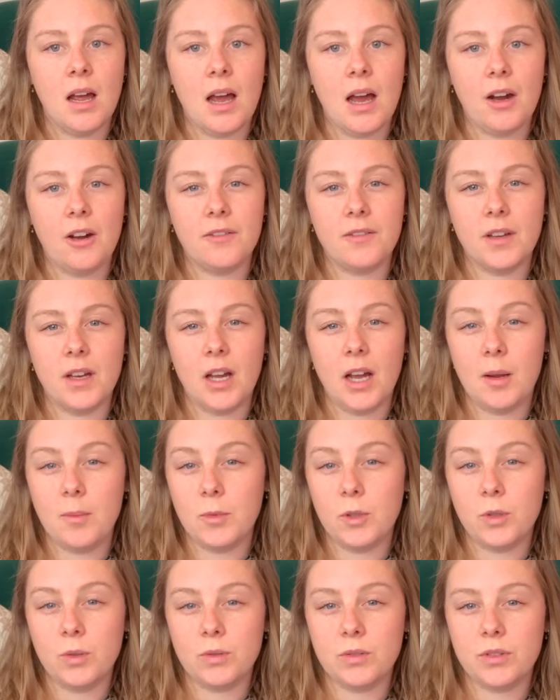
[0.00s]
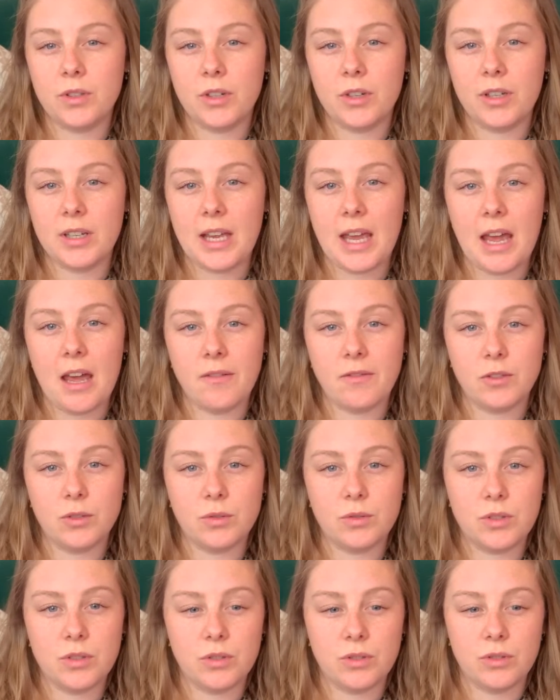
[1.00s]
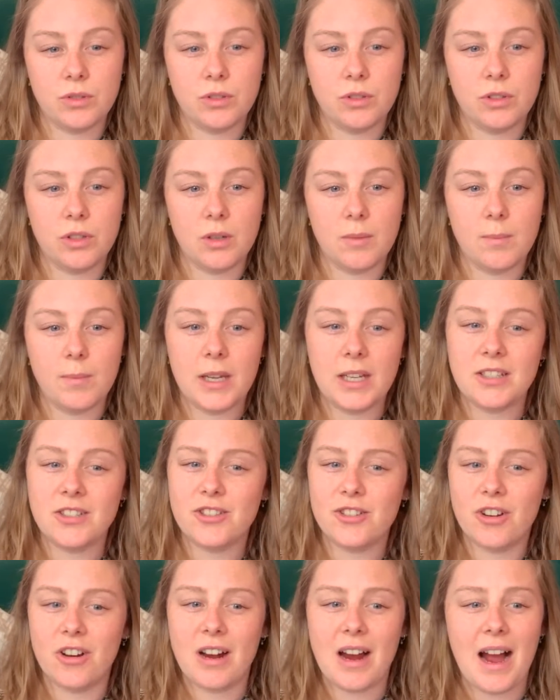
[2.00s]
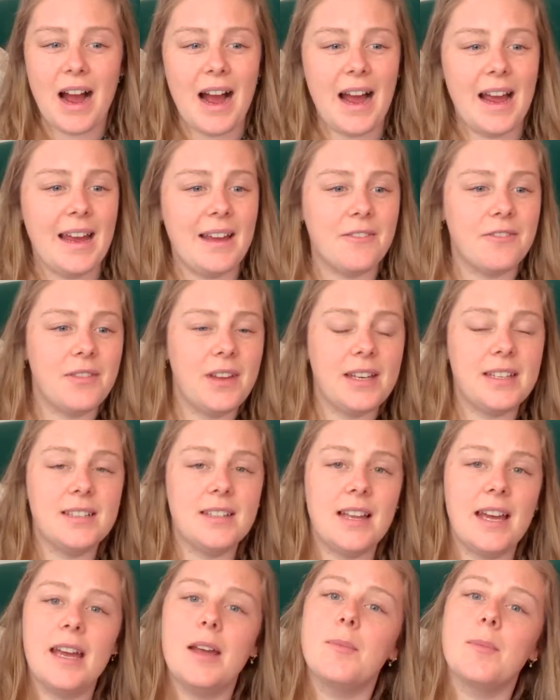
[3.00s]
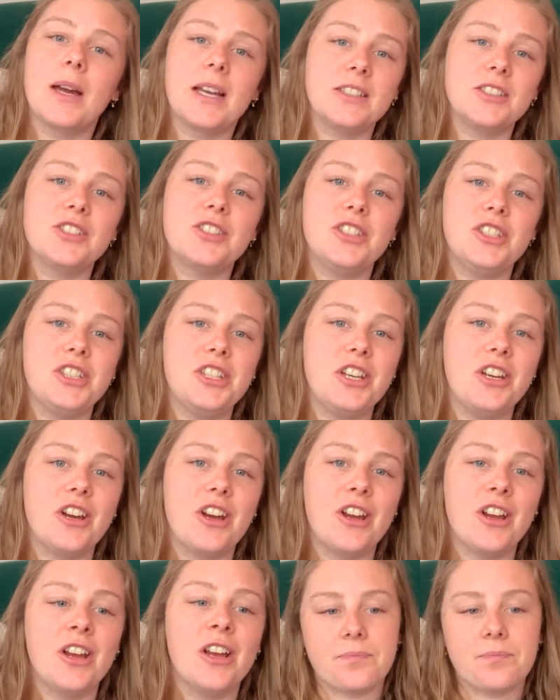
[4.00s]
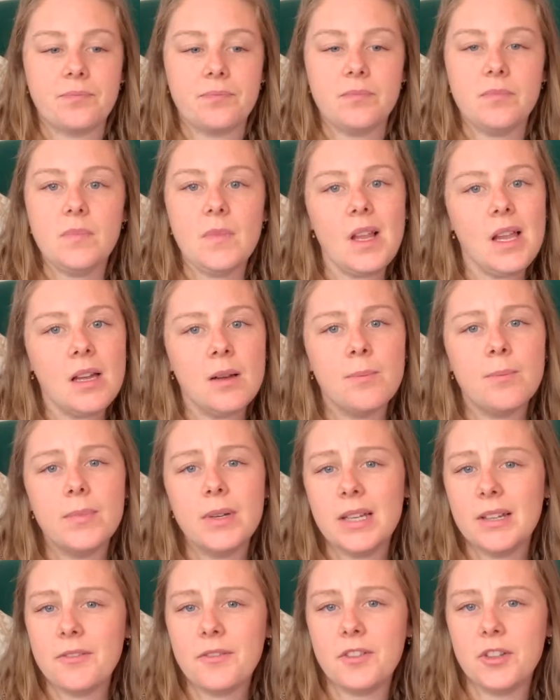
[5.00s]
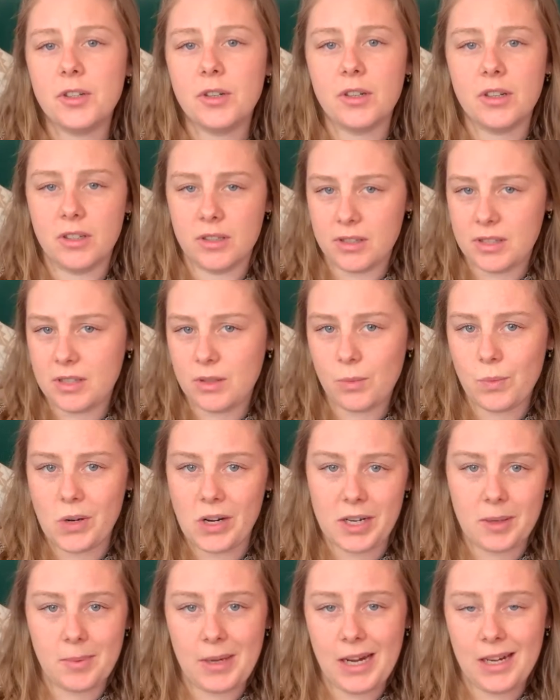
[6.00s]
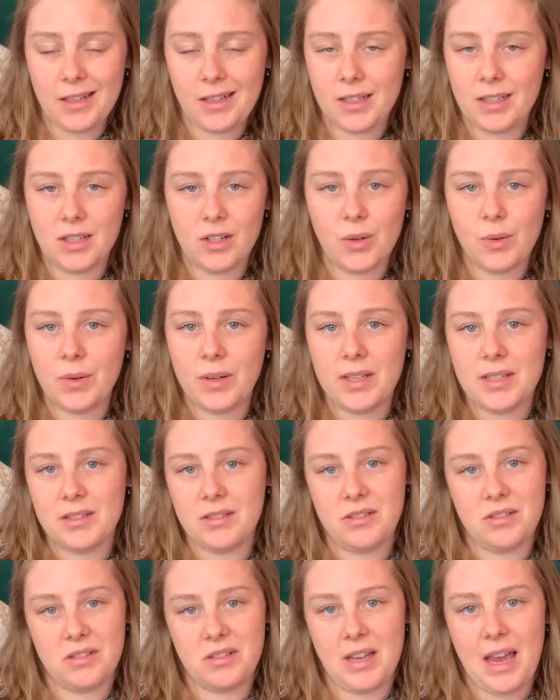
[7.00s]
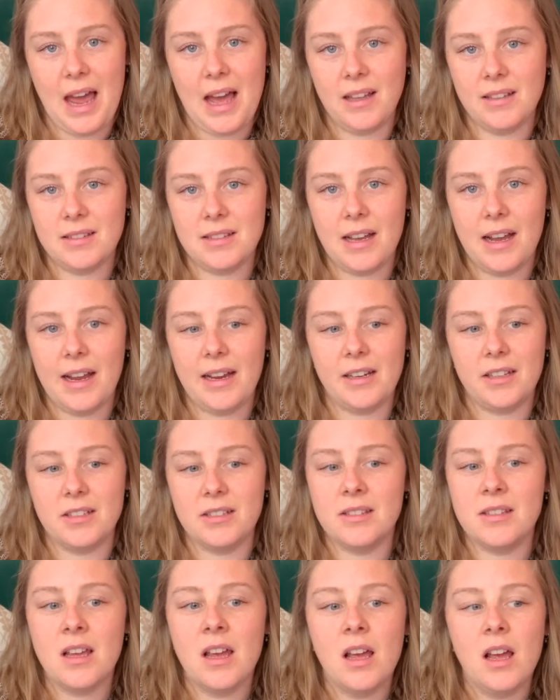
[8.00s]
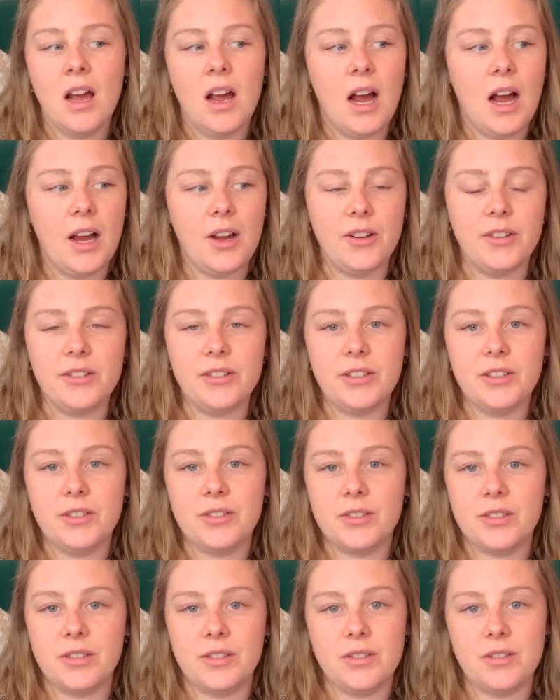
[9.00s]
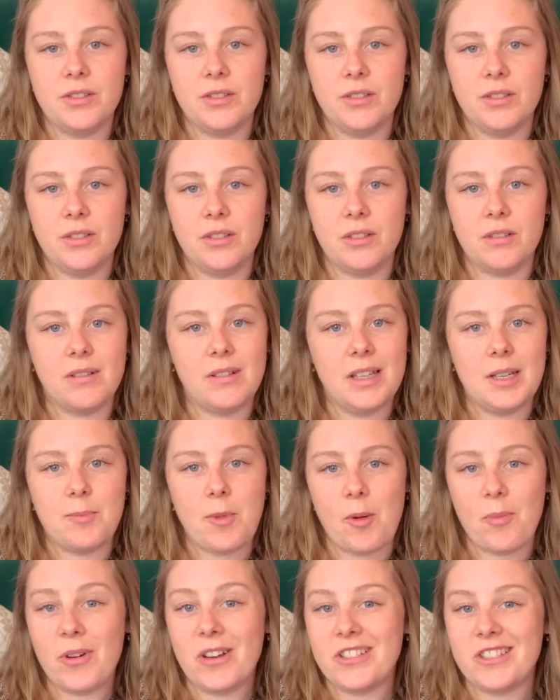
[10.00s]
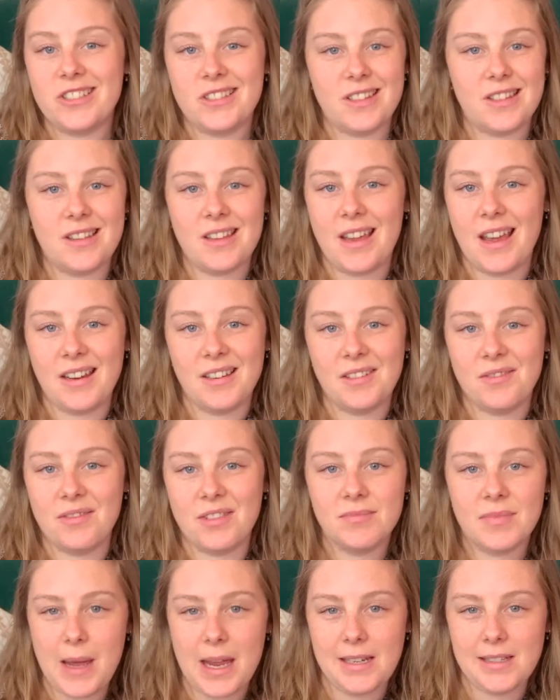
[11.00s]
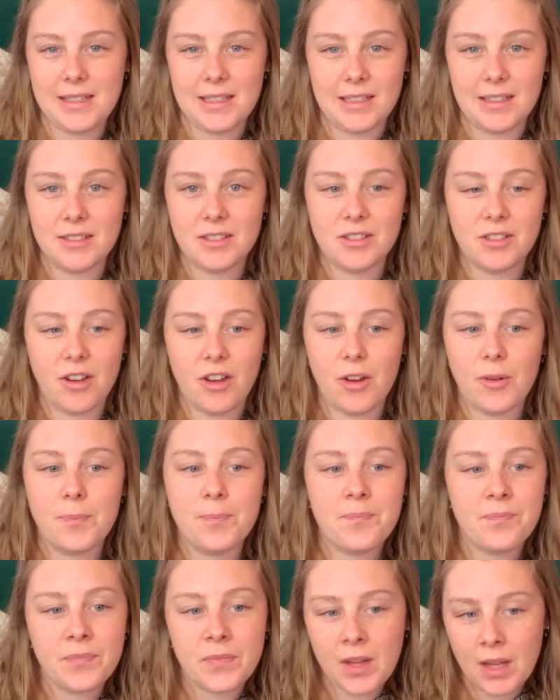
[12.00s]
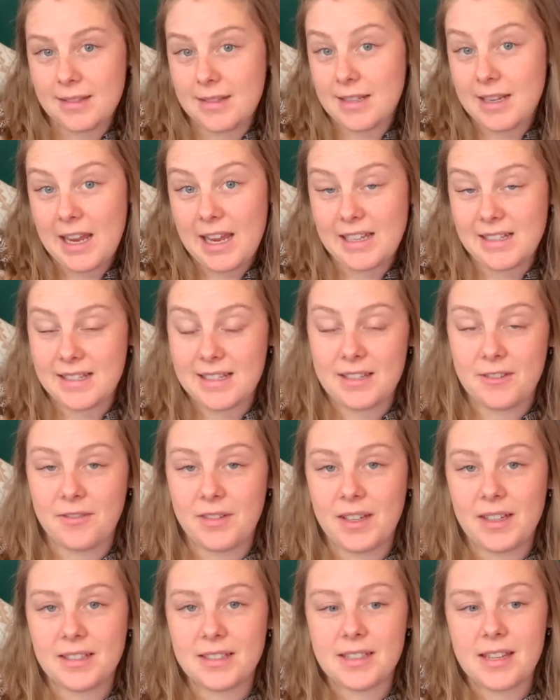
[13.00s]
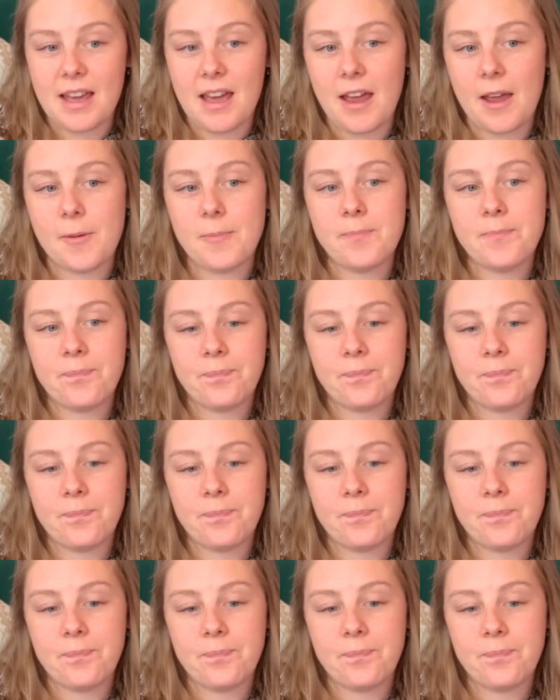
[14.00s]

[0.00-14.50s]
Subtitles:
However, I'm also careful to make sure I ventilate my studio. If you're still worried about it, you can always use it outside, because I only use it to clean my brushes at the end of painting, so it's an easy fix there.